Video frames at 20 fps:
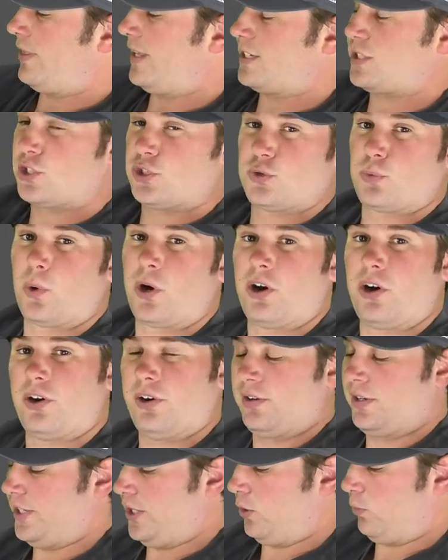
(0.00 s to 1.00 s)
This is
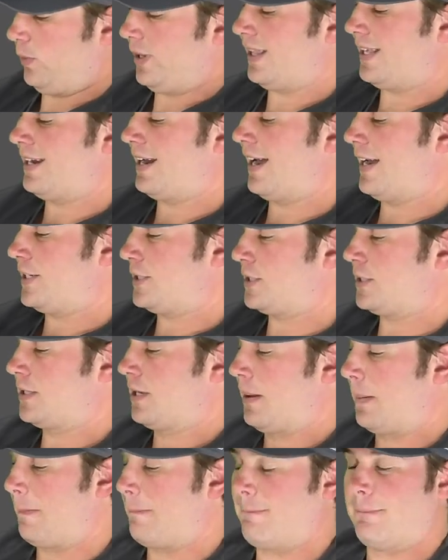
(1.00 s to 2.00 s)
where, you know, really nice